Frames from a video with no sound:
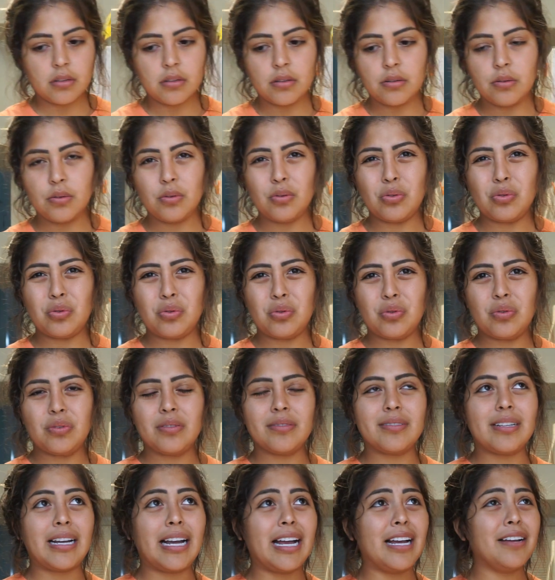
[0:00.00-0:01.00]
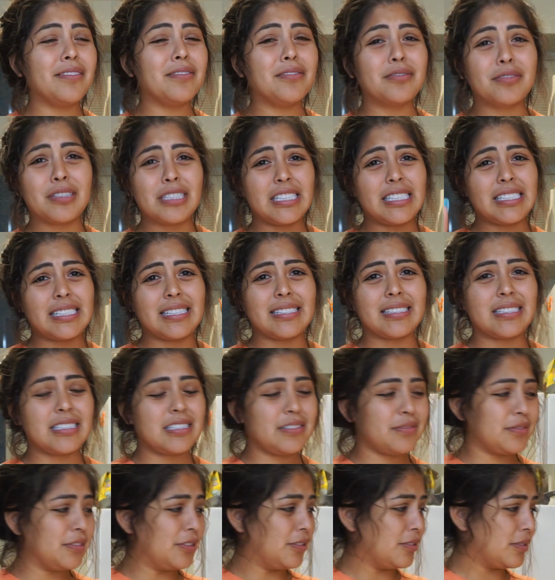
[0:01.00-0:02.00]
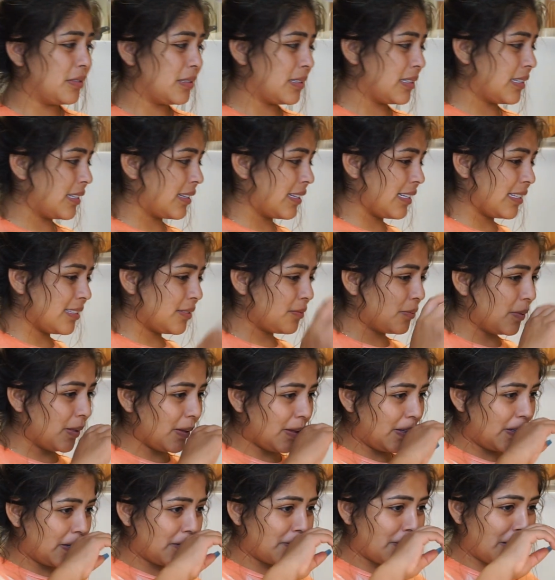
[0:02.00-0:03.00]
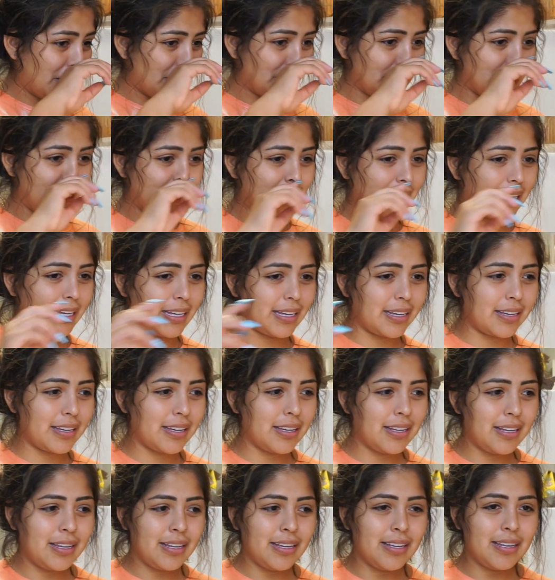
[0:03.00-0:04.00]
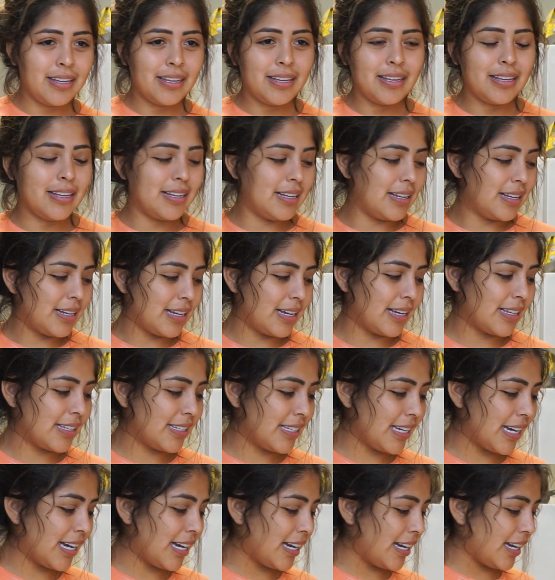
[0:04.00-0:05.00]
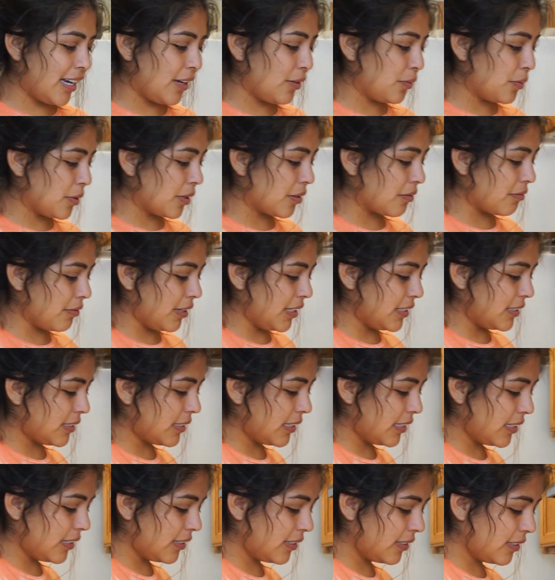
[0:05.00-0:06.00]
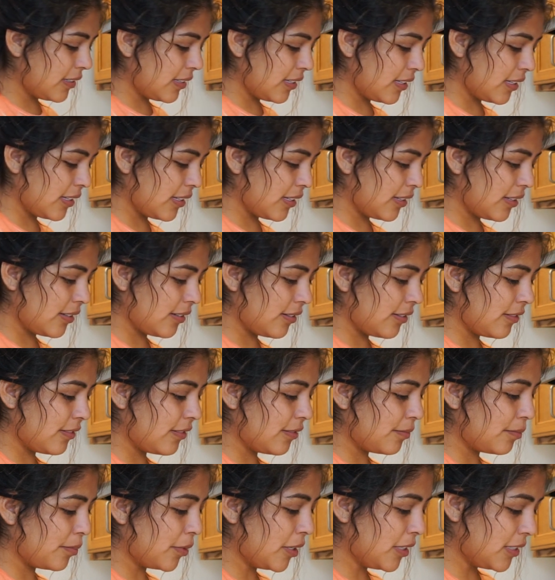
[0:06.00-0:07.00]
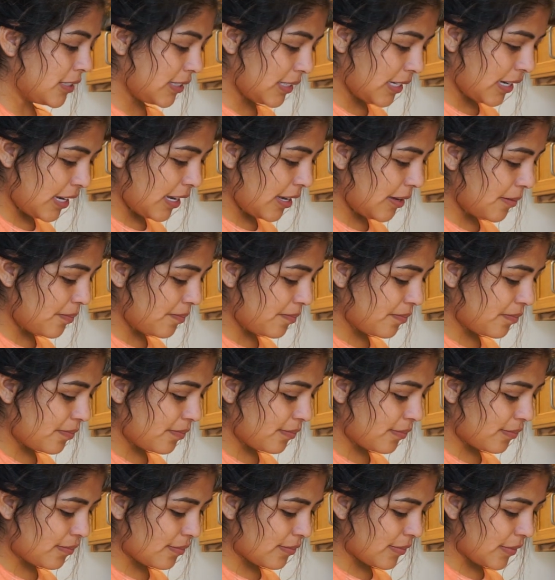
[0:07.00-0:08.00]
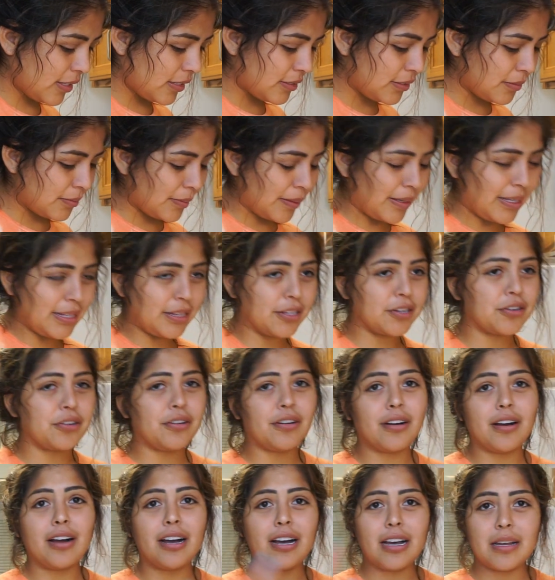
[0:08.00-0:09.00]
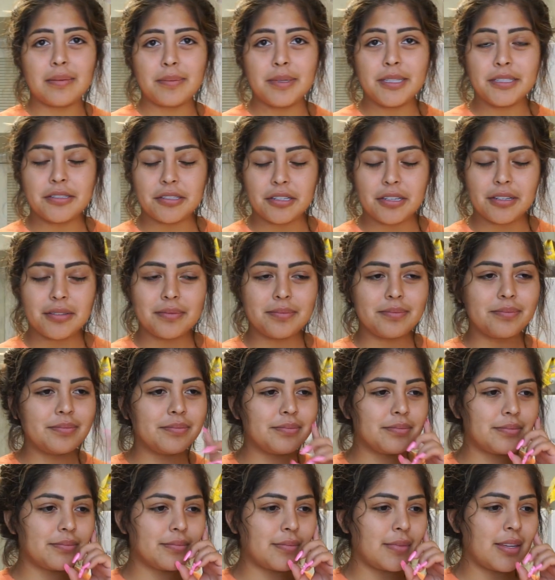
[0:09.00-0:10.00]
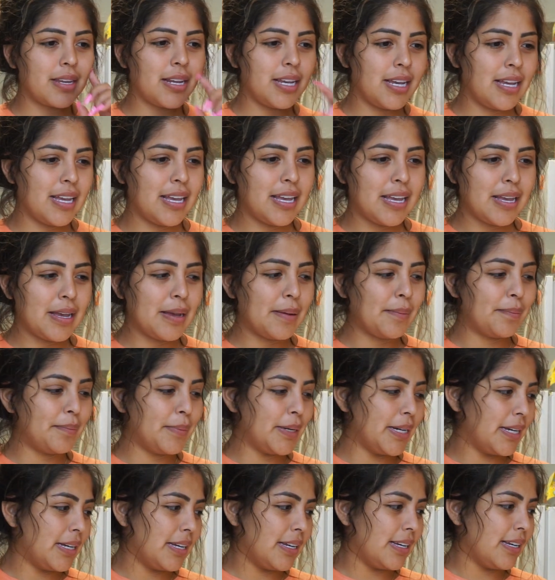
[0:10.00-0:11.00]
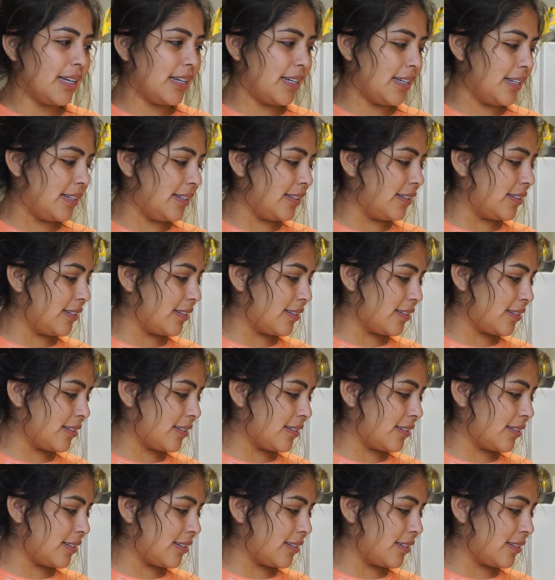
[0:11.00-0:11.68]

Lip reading: Oof, I have a really sensitive nose. Like, that's one thing about me. Like, yeah, I work retail part-time. It's my little hobby job. But